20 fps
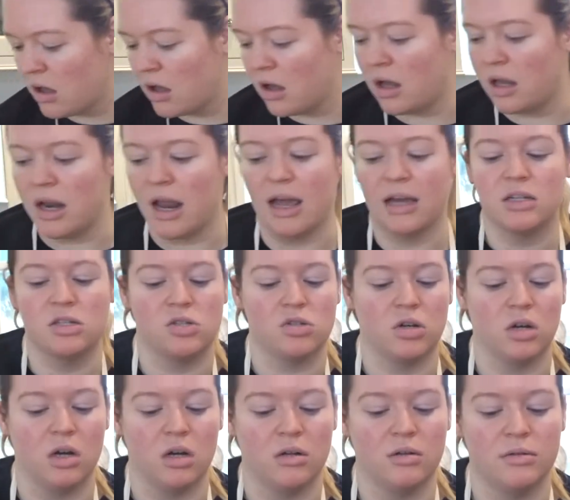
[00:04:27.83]
an
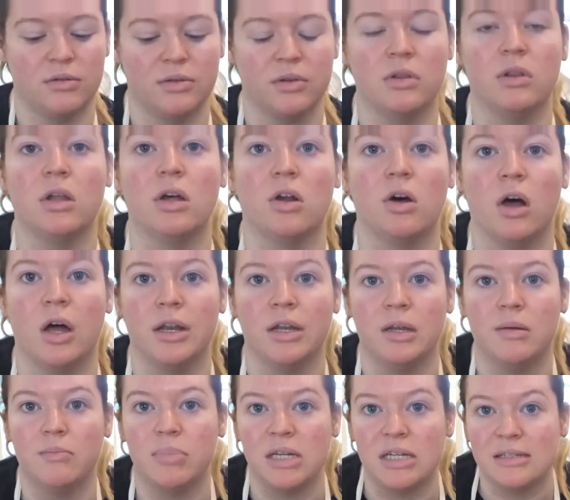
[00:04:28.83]
extra little
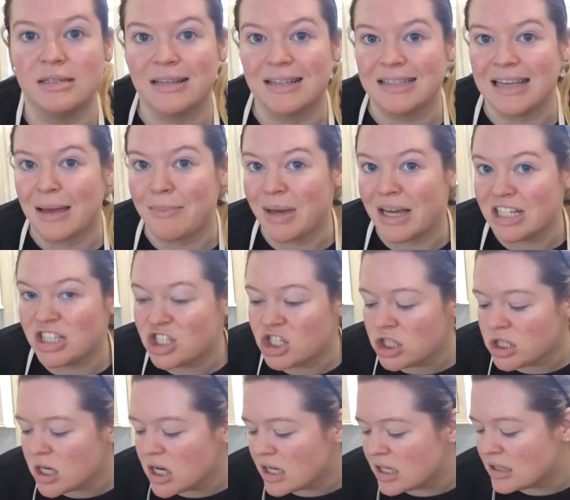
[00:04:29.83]
onion piece because I made
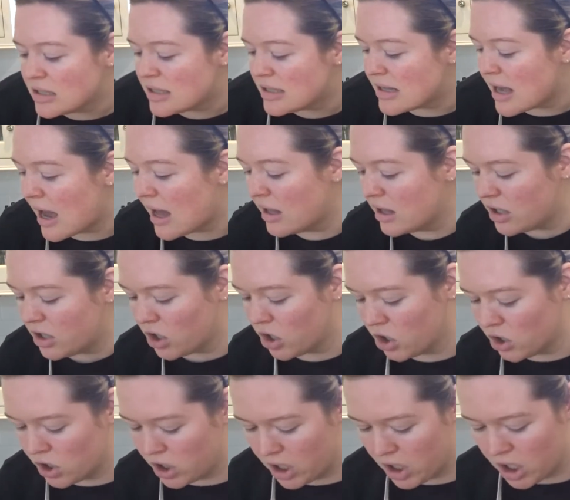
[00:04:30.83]
chicken salad
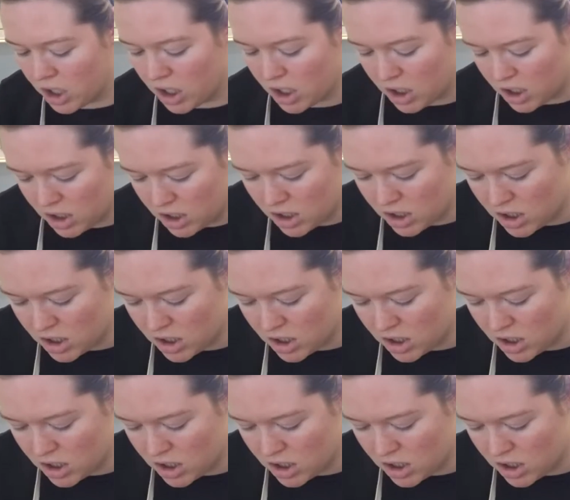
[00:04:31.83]
earlier.